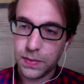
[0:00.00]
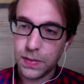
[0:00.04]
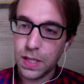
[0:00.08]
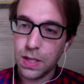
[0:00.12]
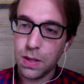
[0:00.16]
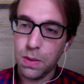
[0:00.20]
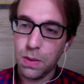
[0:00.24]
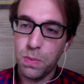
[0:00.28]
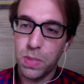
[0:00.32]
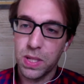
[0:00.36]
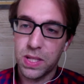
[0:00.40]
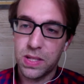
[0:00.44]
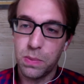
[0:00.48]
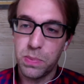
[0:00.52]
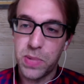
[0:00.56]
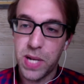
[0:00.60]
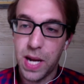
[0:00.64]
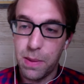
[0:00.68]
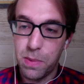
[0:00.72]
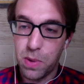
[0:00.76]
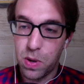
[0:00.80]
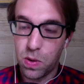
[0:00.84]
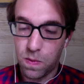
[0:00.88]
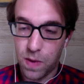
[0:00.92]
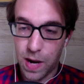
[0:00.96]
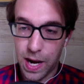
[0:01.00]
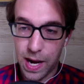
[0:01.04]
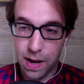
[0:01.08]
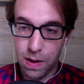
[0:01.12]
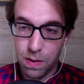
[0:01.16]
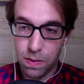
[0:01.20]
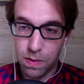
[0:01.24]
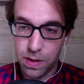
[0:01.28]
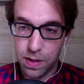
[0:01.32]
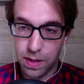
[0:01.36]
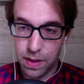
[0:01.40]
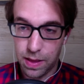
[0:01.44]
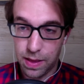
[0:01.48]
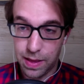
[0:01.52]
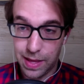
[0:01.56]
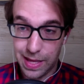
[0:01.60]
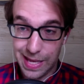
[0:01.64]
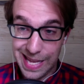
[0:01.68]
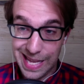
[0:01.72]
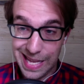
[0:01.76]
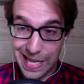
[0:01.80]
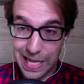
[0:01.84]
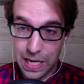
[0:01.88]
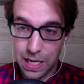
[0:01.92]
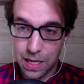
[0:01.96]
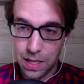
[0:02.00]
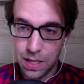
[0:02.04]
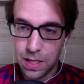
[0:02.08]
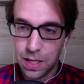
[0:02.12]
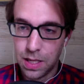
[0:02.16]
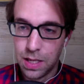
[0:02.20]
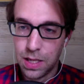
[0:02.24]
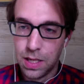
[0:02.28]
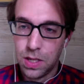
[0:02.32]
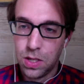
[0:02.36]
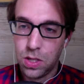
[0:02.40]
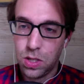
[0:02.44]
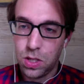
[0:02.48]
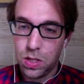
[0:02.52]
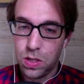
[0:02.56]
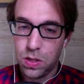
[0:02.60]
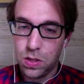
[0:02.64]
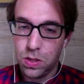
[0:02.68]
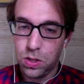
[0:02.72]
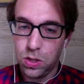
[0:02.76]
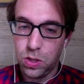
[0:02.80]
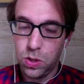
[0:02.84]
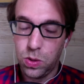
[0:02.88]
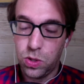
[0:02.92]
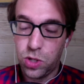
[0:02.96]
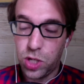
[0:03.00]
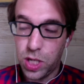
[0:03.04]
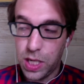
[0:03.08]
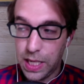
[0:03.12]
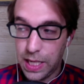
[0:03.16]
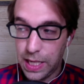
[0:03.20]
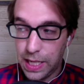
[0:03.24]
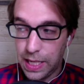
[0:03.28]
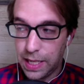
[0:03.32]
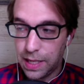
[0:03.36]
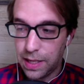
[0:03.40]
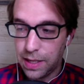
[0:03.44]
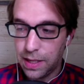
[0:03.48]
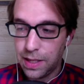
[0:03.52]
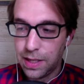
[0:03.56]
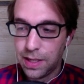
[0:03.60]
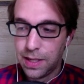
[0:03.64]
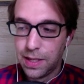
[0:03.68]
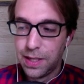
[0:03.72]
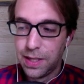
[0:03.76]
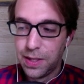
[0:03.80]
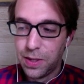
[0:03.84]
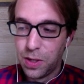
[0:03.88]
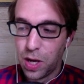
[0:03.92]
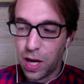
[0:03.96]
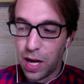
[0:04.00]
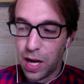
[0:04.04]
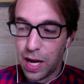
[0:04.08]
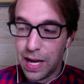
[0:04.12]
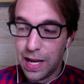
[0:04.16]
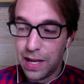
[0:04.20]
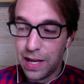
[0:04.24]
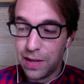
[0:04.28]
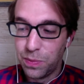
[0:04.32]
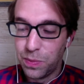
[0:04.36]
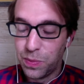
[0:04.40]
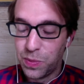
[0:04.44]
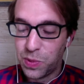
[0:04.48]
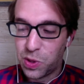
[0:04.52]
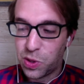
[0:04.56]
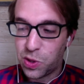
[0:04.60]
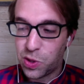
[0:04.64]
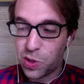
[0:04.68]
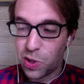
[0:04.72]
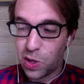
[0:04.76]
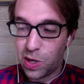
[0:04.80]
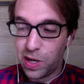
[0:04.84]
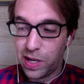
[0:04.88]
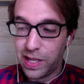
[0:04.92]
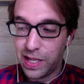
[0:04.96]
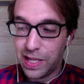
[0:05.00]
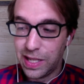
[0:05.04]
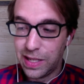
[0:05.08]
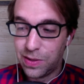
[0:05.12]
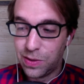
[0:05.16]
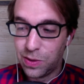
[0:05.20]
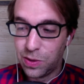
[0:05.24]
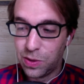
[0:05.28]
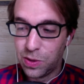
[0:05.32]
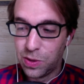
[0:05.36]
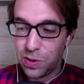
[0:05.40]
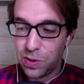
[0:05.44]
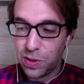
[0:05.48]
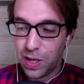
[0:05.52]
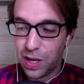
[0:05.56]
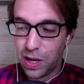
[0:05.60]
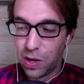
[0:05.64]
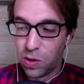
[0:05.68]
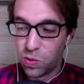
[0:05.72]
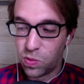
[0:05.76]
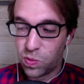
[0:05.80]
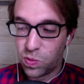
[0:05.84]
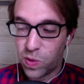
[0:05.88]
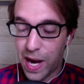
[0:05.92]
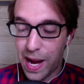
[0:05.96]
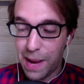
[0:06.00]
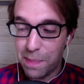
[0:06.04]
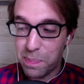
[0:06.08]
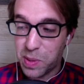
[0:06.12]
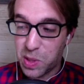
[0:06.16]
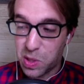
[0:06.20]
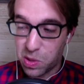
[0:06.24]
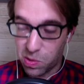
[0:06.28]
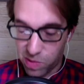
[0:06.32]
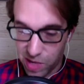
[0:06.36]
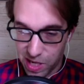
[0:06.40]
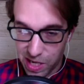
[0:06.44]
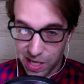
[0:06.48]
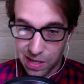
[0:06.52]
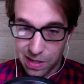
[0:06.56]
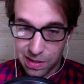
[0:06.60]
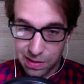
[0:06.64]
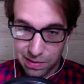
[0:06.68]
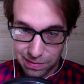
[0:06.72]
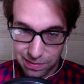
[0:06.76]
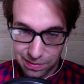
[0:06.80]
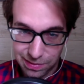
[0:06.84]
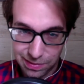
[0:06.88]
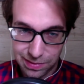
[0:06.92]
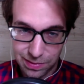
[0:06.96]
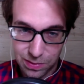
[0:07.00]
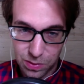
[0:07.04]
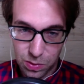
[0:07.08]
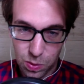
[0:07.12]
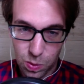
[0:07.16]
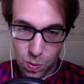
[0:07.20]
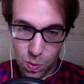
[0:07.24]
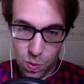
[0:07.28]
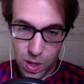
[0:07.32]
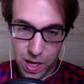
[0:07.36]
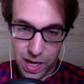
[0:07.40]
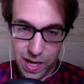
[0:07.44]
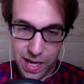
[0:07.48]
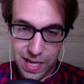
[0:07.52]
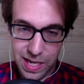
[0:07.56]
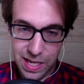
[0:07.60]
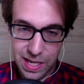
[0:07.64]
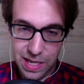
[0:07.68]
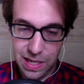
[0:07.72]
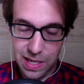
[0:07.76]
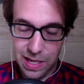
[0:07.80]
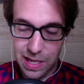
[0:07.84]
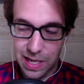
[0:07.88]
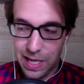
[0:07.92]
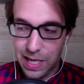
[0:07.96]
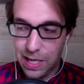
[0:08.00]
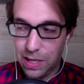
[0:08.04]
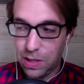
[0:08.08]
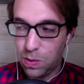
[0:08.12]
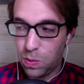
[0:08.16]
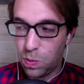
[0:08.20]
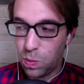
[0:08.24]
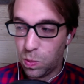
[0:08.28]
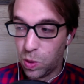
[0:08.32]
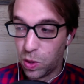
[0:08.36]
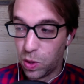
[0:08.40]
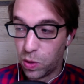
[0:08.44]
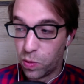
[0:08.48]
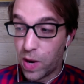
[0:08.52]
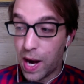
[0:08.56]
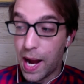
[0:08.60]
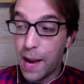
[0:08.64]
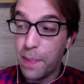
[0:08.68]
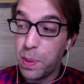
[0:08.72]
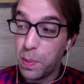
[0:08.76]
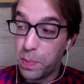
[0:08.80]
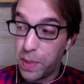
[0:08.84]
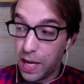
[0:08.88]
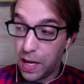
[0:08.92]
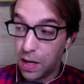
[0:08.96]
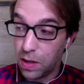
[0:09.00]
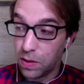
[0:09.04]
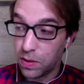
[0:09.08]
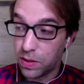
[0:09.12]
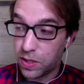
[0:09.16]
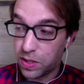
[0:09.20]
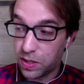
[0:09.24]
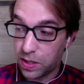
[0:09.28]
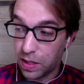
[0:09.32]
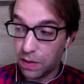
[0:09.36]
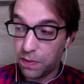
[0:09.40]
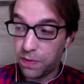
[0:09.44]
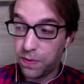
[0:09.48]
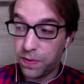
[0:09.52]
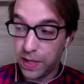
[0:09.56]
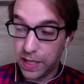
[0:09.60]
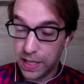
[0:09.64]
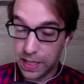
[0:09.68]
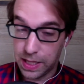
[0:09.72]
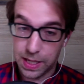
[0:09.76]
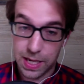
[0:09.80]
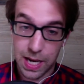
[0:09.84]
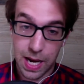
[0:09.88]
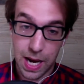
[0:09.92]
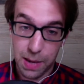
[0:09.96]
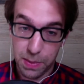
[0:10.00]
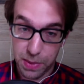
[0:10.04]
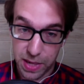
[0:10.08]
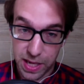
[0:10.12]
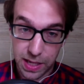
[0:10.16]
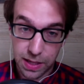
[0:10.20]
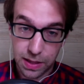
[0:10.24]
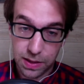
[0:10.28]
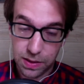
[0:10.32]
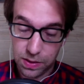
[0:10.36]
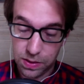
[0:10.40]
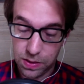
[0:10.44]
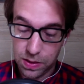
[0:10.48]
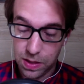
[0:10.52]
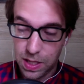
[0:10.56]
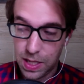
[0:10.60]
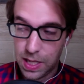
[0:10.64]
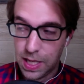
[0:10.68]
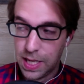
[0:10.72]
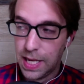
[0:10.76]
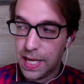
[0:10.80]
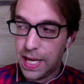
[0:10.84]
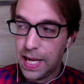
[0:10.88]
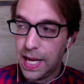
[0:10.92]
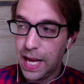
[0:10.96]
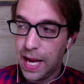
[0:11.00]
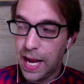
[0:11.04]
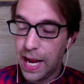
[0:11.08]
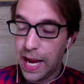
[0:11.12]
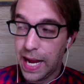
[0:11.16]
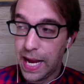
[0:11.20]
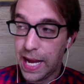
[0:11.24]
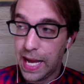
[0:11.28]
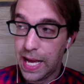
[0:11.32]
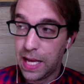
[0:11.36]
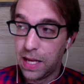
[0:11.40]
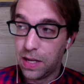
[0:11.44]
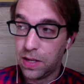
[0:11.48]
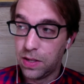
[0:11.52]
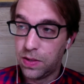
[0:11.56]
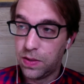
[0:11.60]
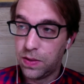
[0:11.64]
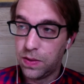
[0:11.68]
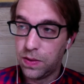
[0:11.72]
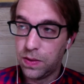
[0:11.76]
But sometime around then, Eugene started a rap career where he would rap about stuff in comics and